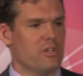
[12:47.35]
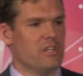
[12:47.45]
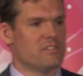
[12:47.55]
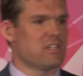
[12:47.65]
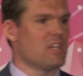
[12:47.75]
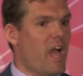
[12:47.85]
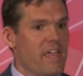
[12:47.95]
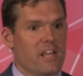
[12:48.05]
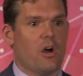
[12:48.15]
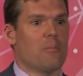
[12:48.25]
it's
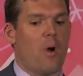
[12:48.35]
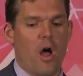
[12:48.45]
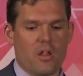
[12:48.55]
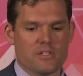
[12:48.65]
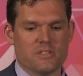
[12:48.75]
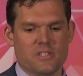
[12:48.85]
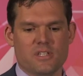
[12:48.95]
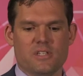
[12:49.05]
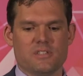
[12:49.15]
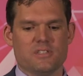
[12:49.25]
light on
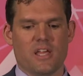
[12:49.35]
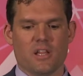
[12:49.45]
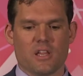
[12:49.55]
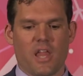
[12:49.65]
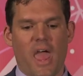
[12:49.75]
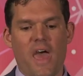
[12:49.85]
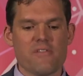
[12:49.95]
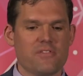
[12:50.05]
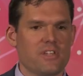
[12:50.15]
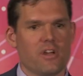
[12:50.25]
policies and
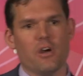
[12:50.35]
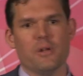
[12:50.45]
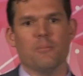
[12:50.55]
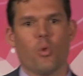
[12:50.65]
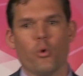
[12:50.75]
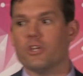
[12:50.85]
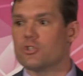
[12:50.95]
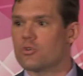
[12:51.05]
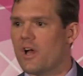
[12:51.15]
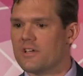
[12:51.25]
heavy on employee
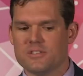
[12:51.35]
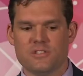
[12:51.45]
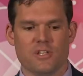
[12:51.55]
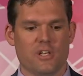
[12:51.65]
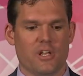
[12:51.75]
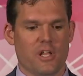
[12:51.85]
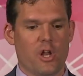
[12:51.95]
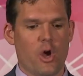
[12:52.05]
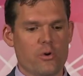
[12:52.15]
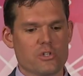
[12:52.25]
trust and
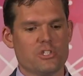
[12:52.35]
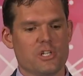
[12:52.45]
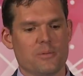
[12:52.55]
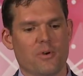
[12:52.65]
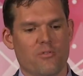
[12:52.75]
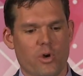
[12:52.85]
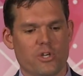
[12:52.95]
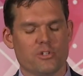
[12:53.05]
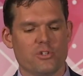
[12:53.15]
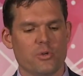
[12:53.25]
ownership of what
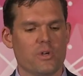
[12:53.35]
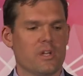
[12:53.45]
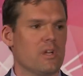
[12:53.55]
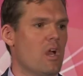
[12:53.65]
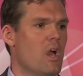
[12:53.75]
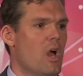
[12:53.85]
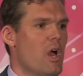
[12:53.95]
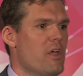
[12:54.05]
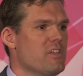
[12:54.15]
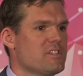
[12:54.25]
you're doing.
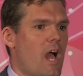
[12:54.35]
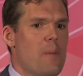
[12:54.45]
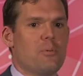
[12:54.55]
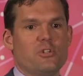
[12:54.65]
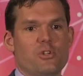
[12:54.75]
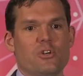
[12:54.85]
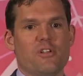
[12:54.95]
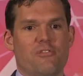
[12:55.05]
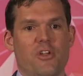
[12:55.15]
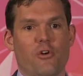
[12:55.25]
This opportunity
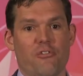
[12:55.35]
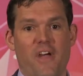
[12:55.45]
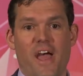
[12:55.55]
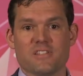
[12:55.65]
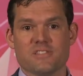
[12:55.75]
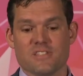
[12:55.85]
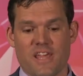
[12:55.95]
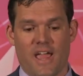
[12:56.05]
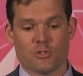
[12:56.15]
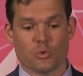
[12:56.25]
to fail fast is
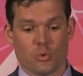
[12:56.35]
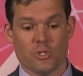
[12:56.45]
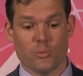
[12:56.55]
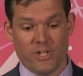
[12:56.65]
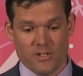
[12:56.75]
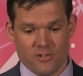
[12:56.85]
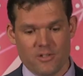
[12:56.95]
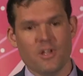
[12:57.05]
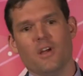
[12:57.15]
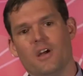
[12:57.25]
actually real.
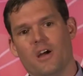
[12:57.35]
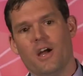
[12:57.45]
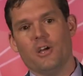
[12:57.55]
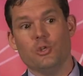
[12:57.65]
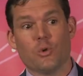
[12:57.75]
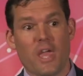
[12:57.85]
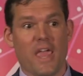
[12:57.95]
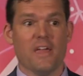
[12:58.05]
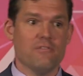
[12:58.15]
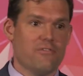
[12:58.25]
You can